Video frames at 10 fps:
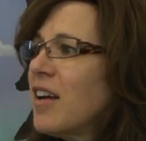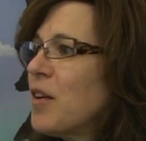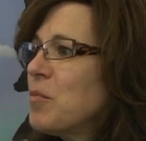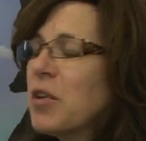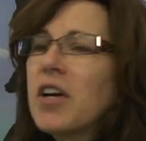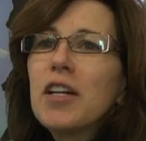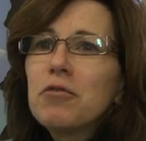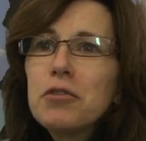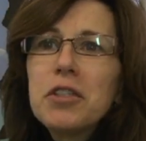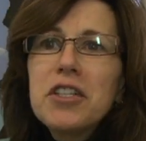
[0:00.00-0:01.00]
um, you kind
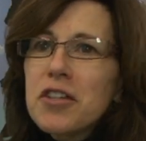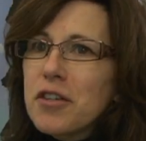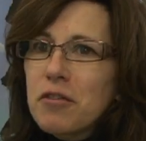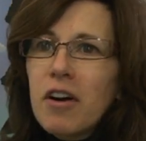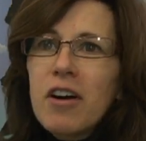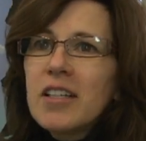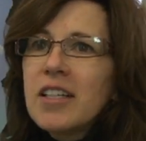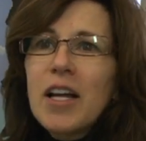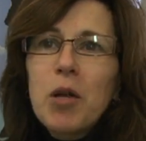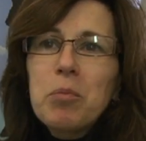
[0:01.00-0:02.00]
of root each other on
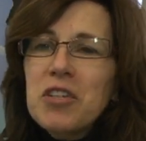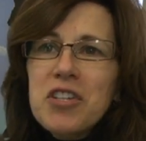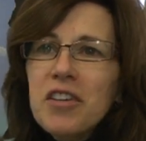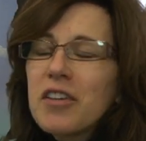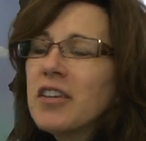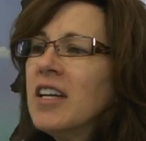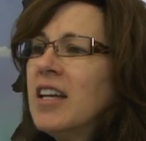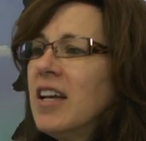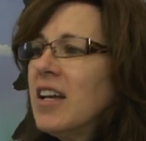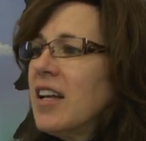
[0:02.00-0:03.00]
and help each other.
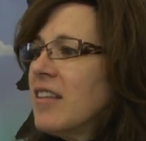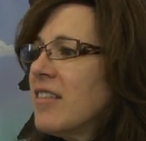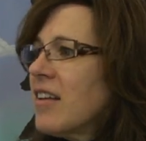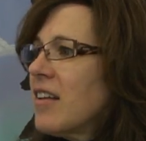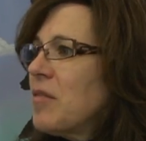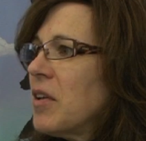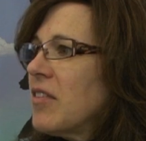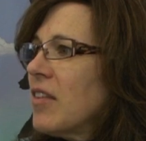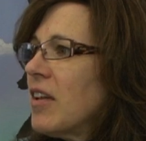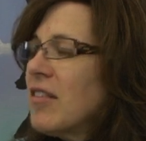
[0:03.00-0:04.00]
It's, um,
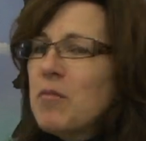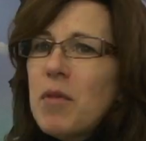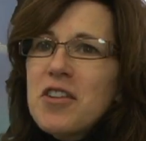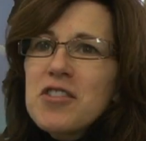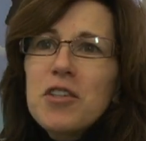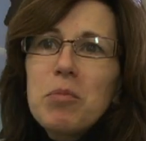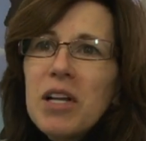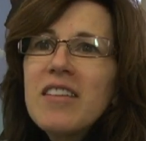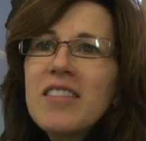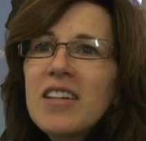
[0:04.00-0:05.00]
it's, a, it's a magical
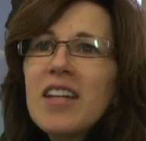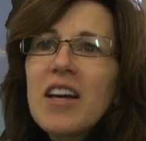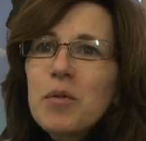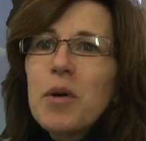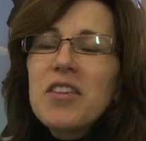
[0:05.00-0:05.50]
place in a lot of